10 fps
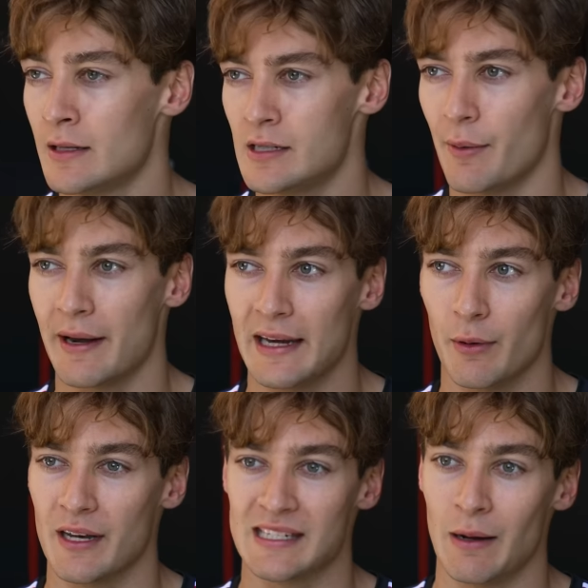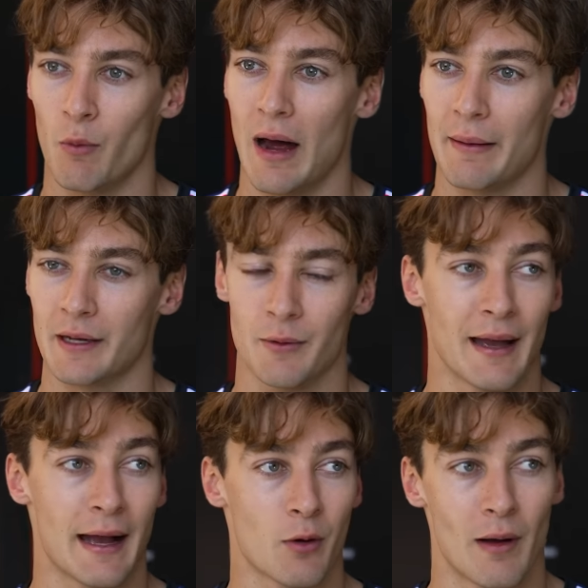So we need to understand why because we
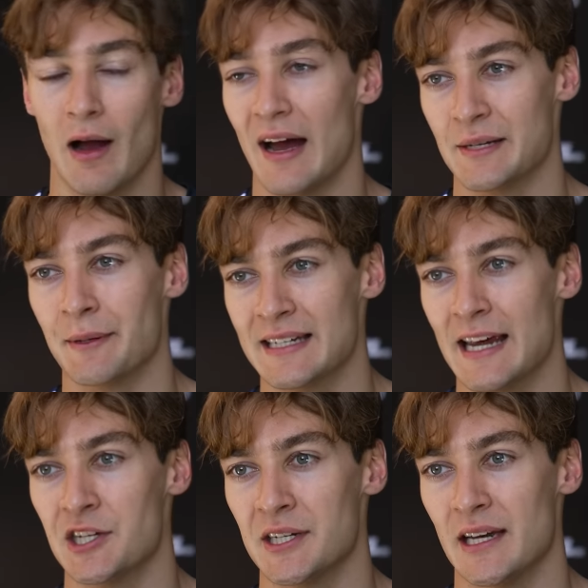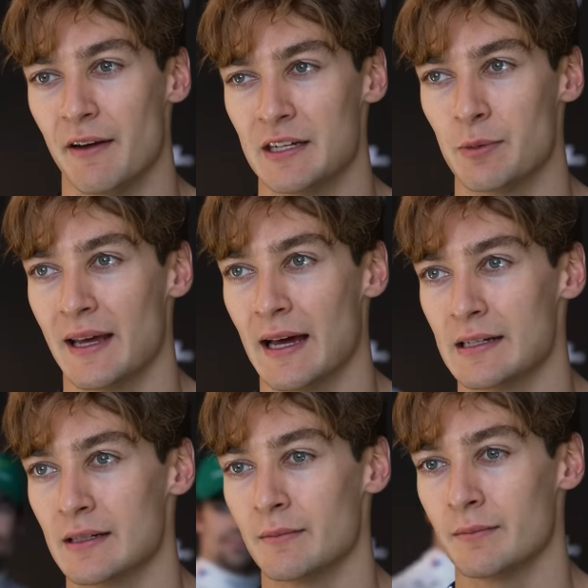had quite high expectations into this weekend.